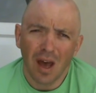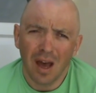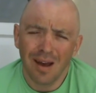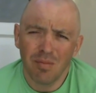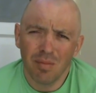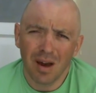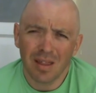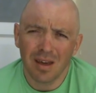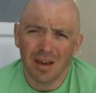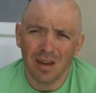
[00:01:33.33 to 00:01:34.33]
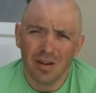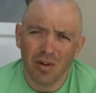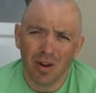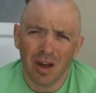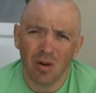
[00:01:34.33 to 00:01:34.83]
Um, I think you've
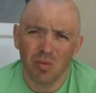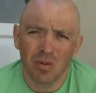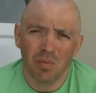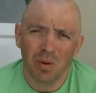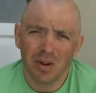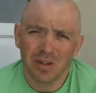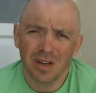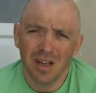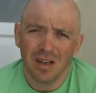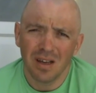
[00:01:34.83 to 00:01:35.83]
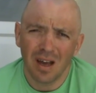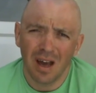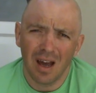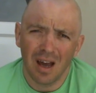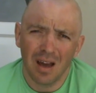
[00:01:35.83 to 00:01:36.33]
got to get on with them personally,
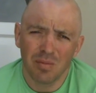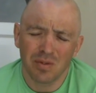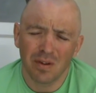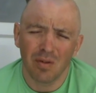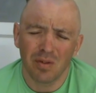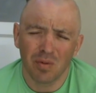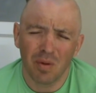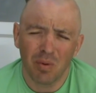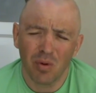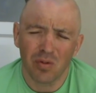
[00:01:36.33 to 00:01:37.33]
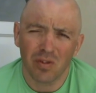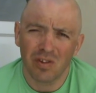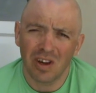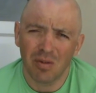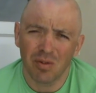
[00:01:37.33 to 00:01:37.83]
um, so it's important to
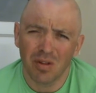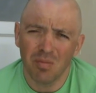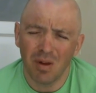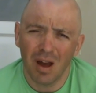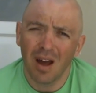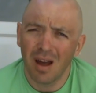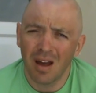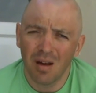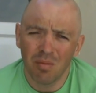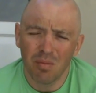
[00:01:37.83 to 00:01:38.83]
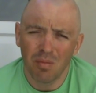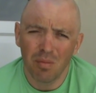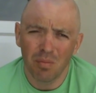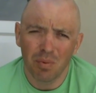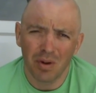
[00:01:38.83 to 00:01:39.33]
chat with them. Um,
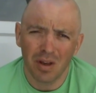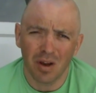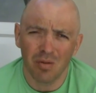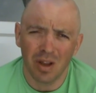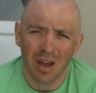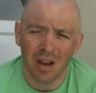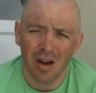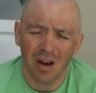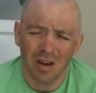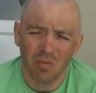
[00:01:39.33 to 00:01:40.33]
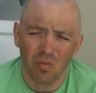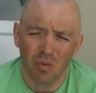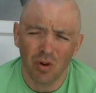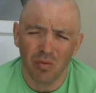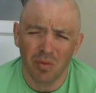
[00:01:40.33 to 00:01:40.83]
but you know, Nick and I
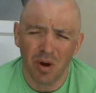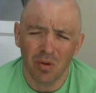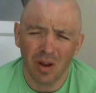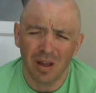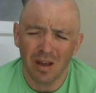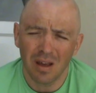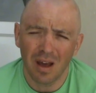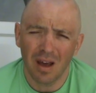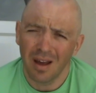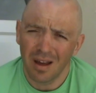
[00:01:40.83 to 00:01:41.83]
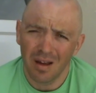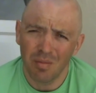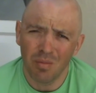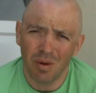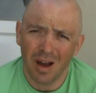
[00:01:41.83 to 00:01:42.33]
work remotely,
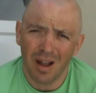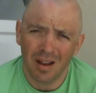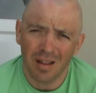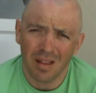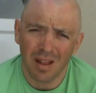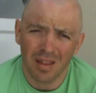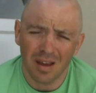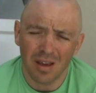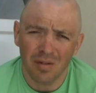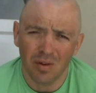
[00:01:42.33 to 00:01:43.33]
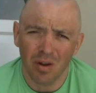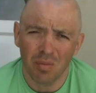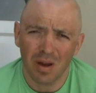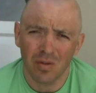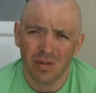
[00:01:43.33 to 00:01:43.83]
um, and I think you've got to
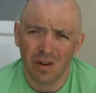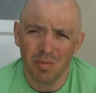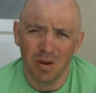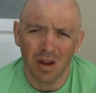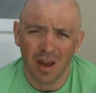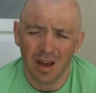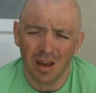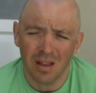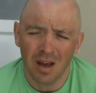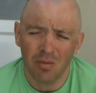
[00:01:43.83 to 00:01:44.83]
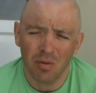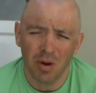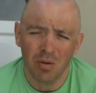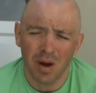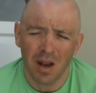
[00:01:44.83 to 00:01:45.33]
be able to communicate in that
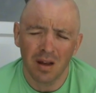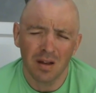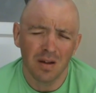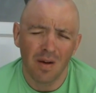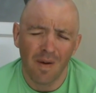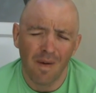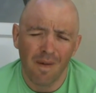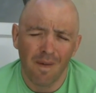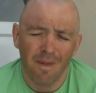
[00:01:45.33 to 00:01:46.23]
remote manner.